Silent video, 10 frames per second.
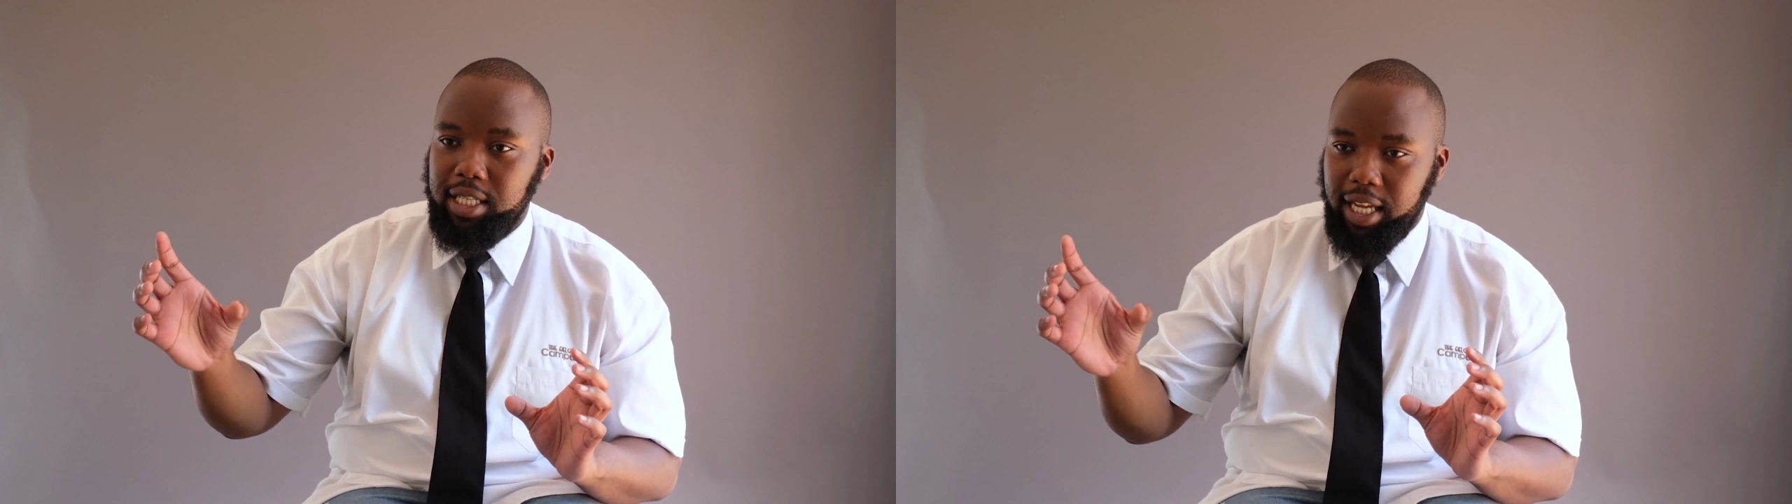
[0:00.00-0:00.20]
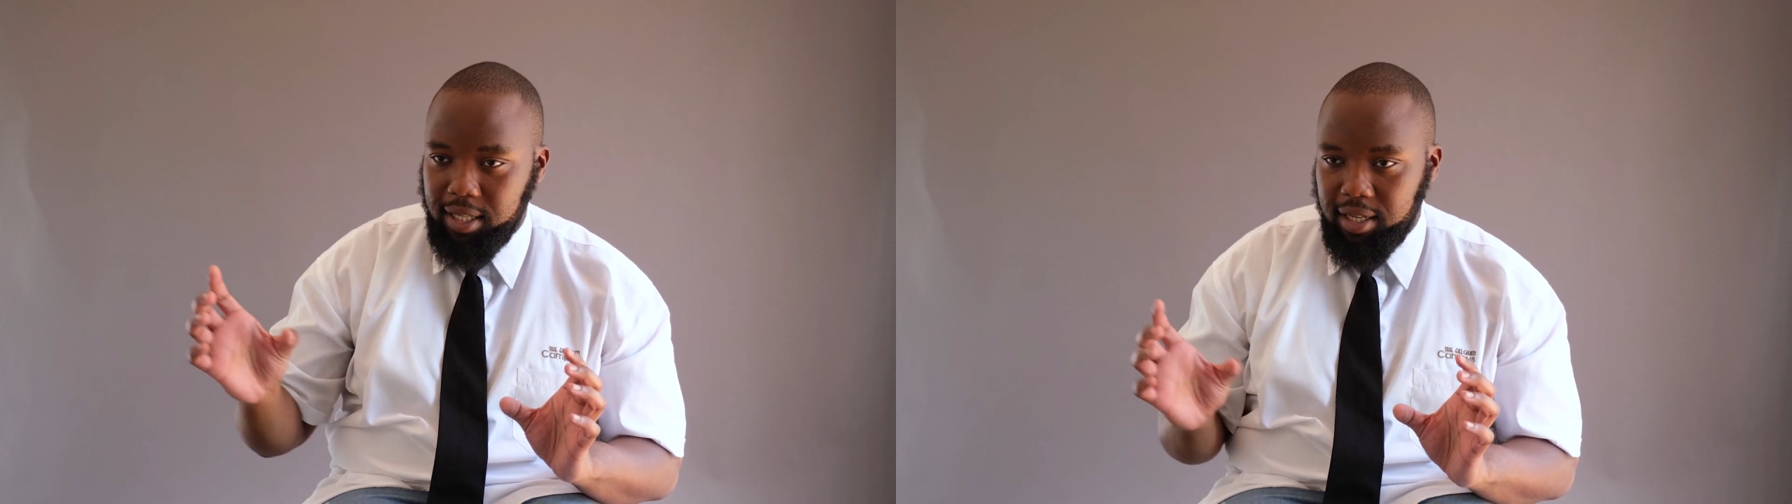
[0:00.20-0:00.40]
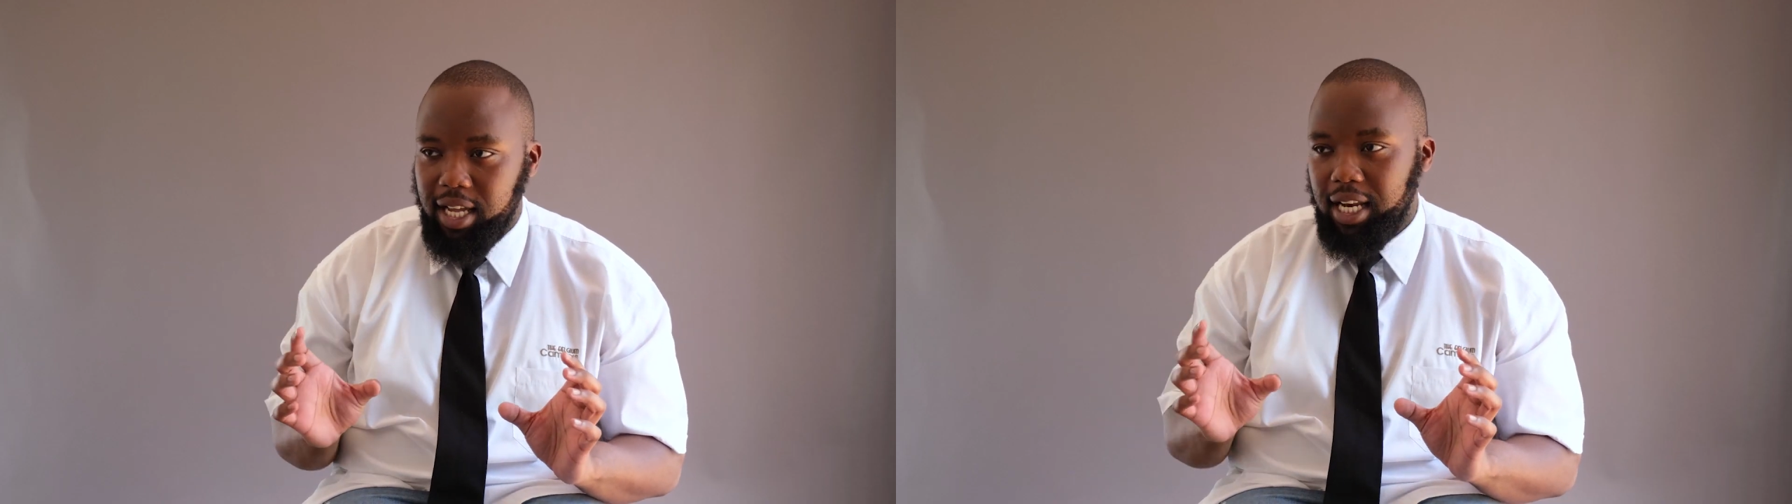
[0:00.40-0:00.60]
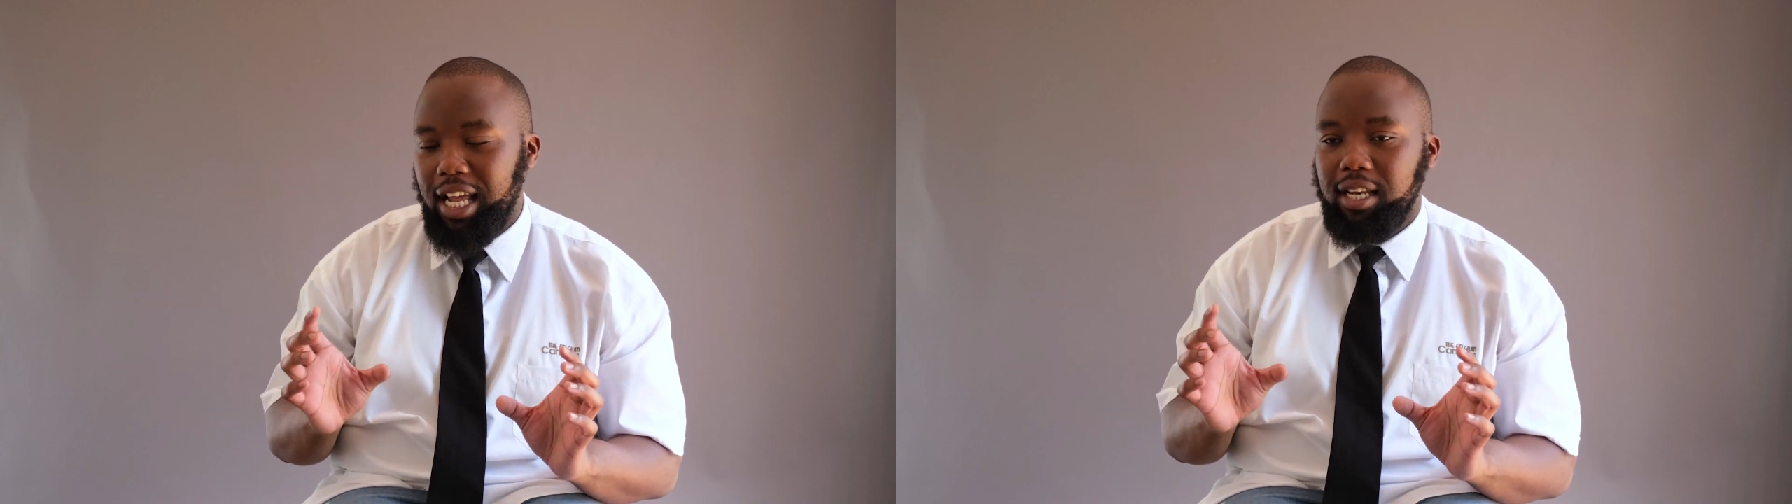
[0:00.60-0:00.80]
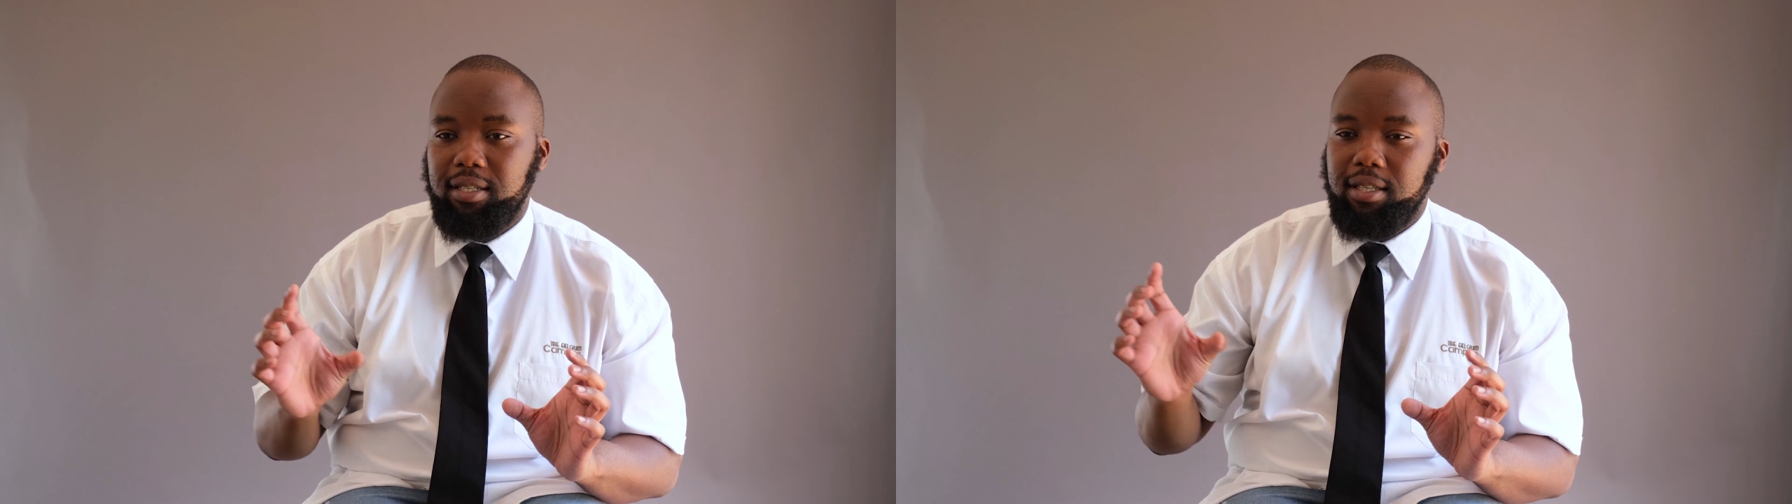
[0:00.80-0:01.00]
data
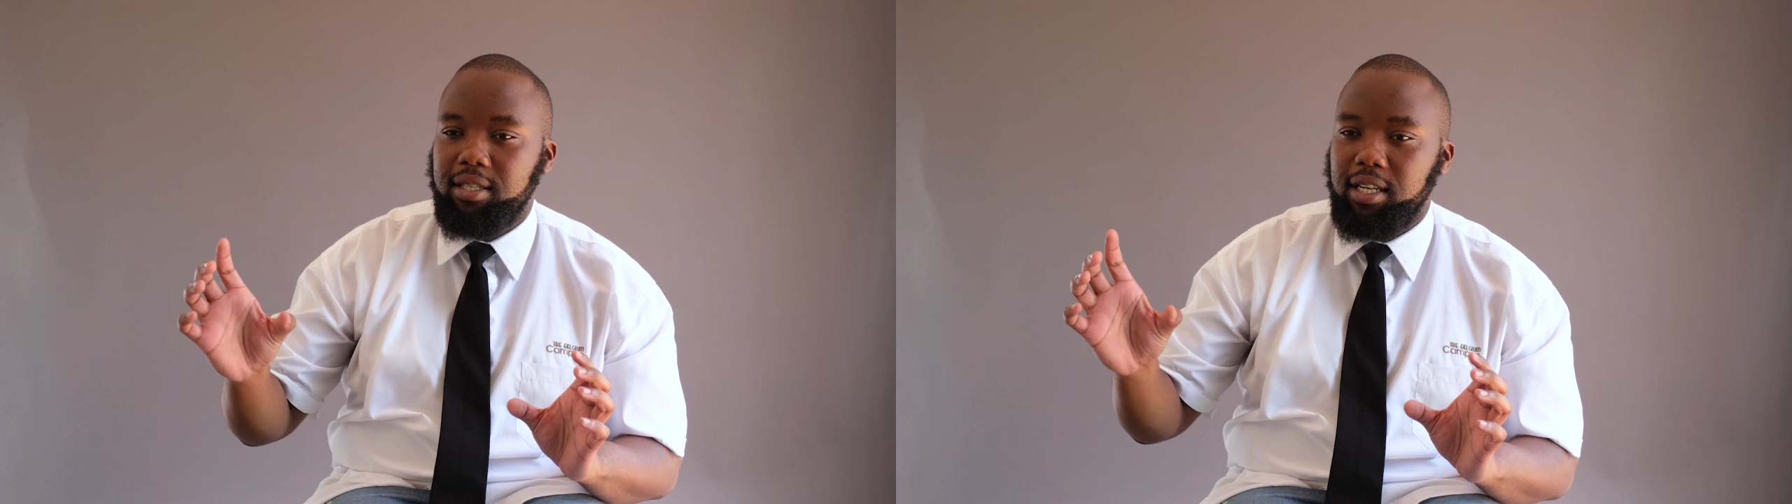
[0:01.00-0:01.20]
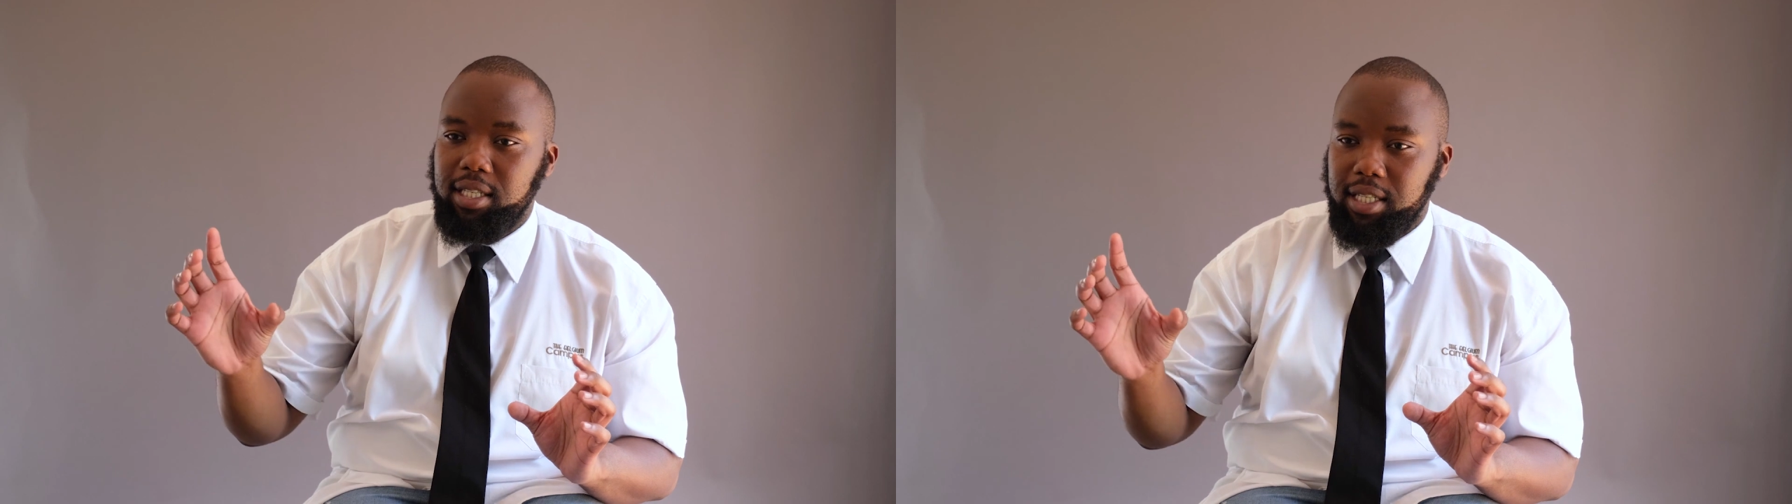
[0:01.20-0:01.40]
analysis and